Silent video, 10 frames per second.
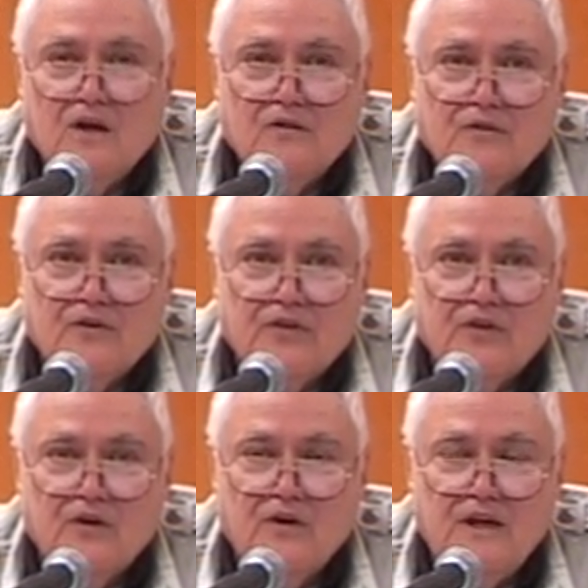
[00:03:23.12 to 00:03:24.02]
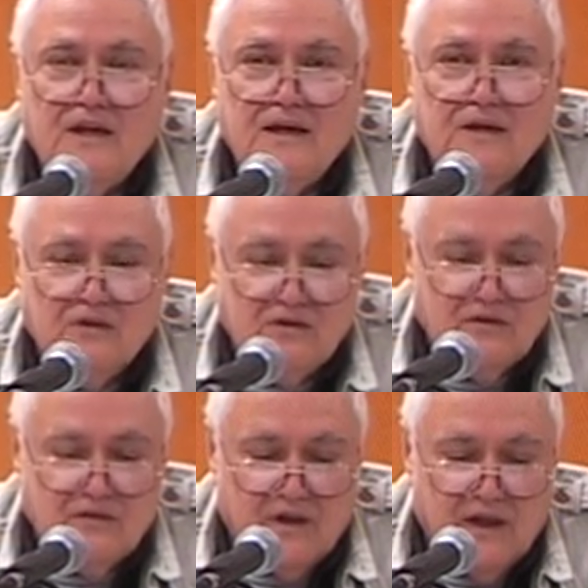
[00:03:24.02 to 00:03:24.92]
for 30 years
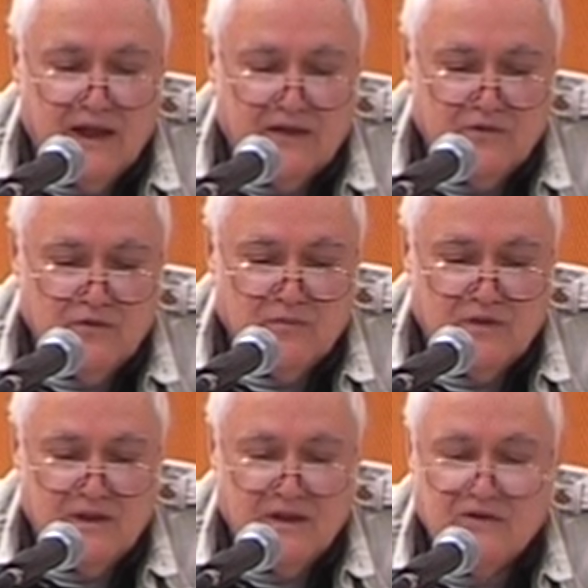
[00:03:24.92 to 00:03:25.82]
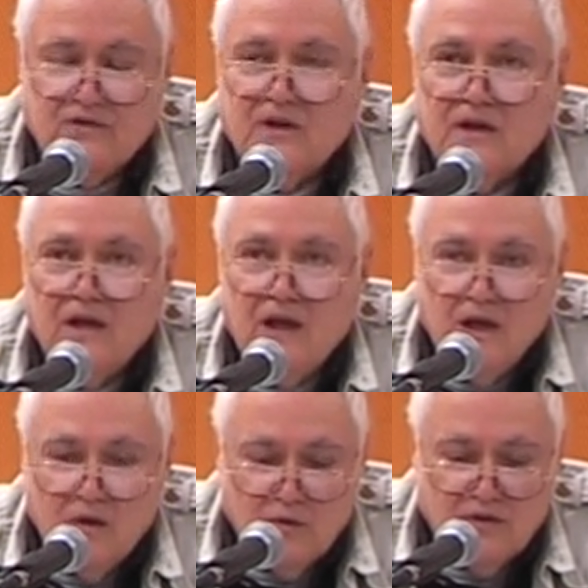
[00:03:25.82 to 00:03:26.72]
of classroom teaching
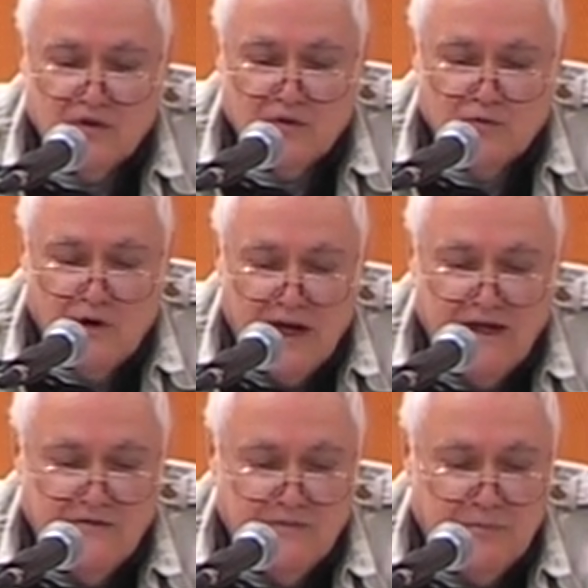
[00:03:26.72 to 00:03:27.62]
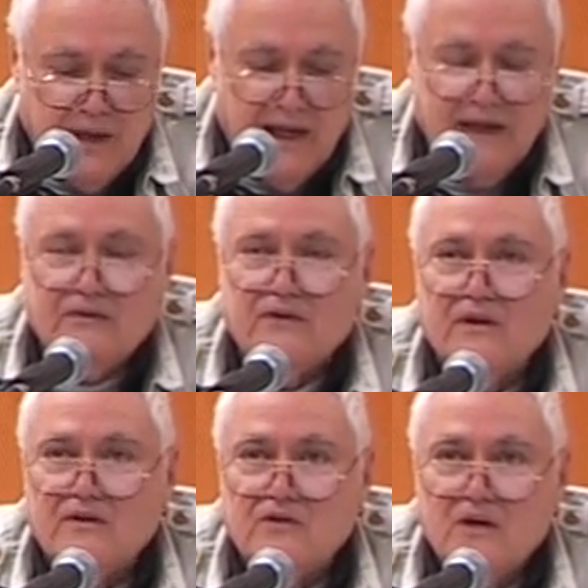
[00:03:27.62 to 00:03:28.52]
was the rite of
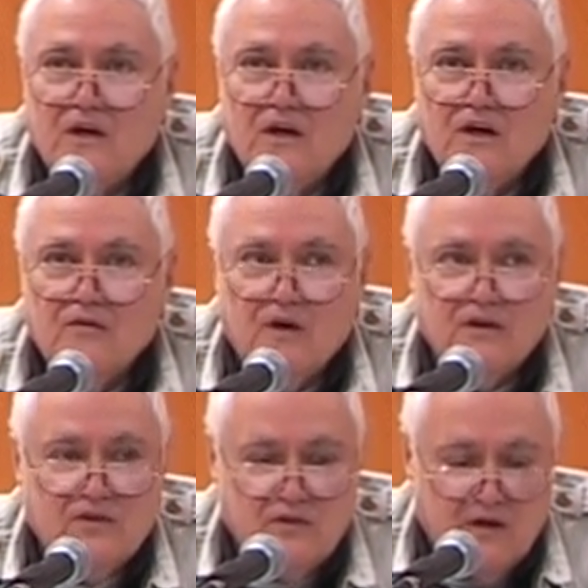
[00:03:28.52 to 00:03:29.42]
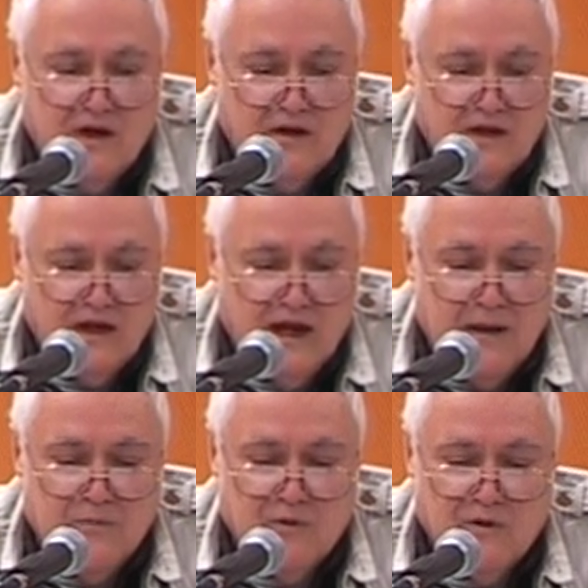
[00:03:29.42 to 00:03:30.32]
passage of Australian
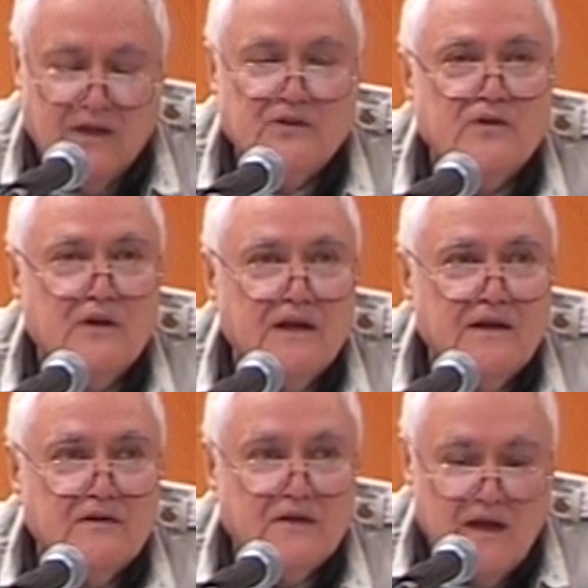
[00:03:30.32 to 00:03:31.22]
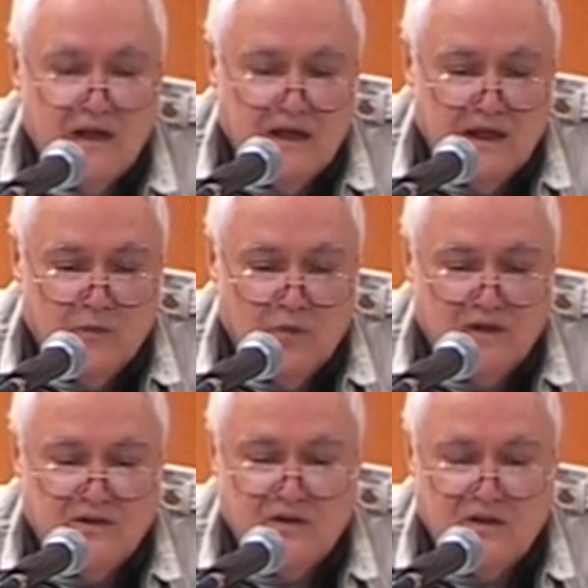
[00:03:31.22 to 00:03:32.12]
Aborigines, in
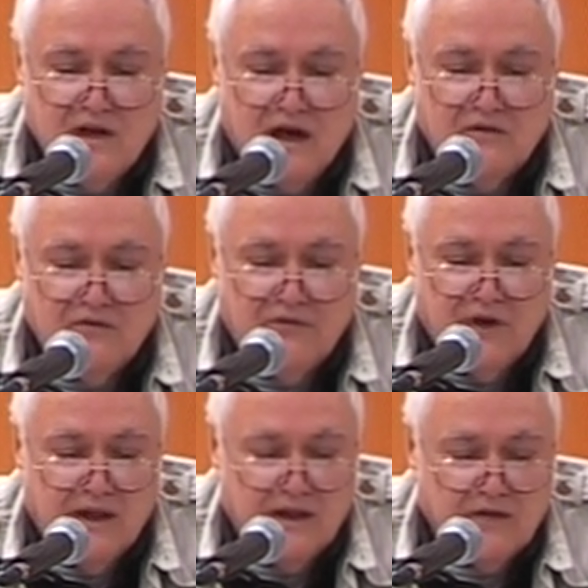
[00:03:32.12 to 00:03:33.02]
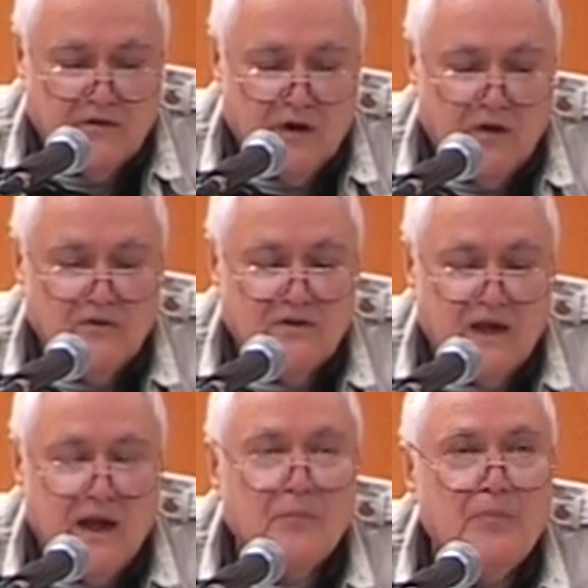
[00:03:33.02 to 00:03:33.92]
which a young fella grows
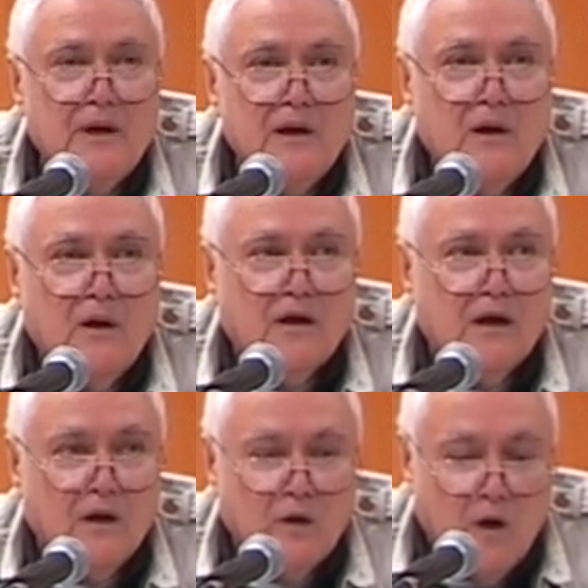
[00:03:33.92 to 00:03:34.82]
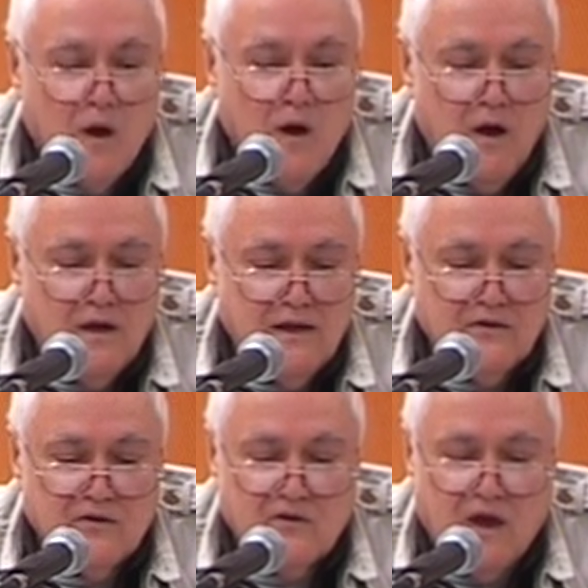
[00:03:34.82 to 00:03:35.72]
up on a long and
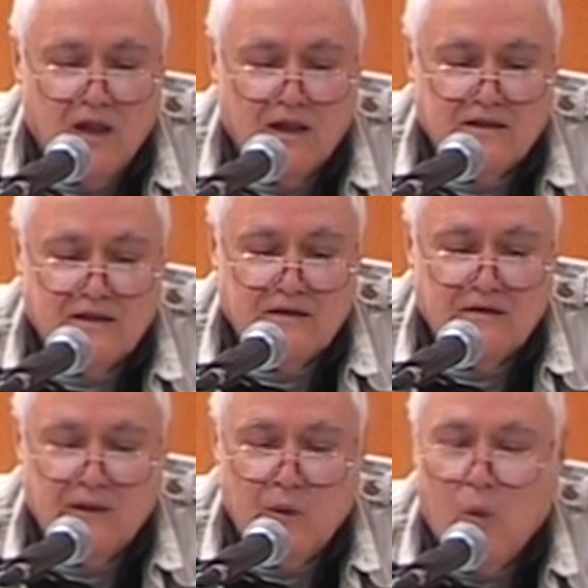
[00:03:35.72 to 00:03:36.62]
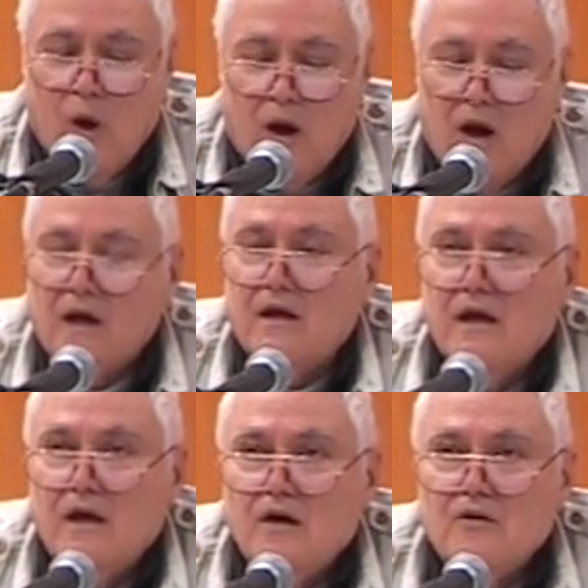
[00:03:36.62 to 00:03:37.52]
solitary walk
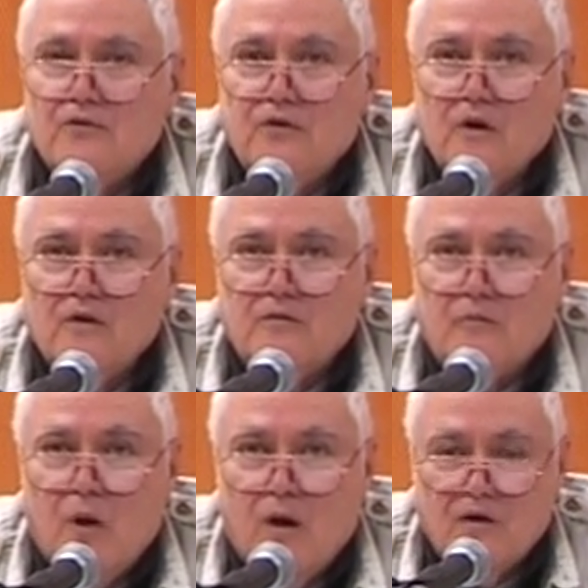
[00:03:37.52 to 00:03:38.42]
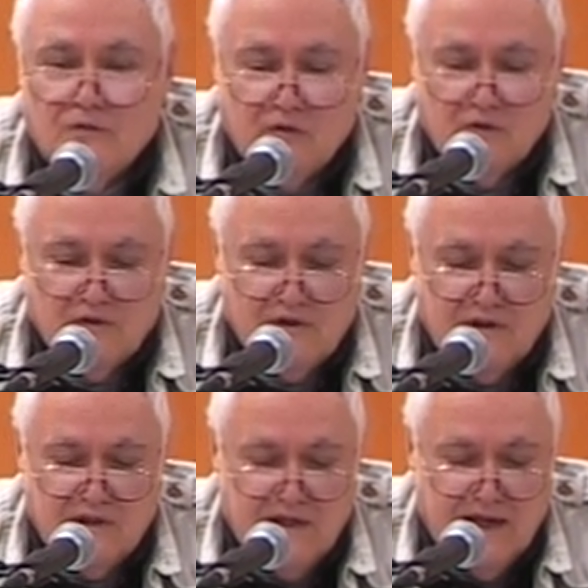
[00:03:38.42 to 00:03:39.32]
full of marvels
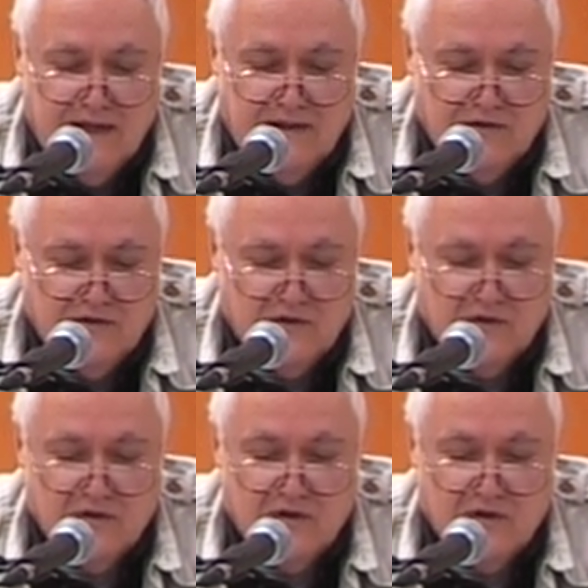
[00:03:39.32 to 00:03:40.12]
and dangers.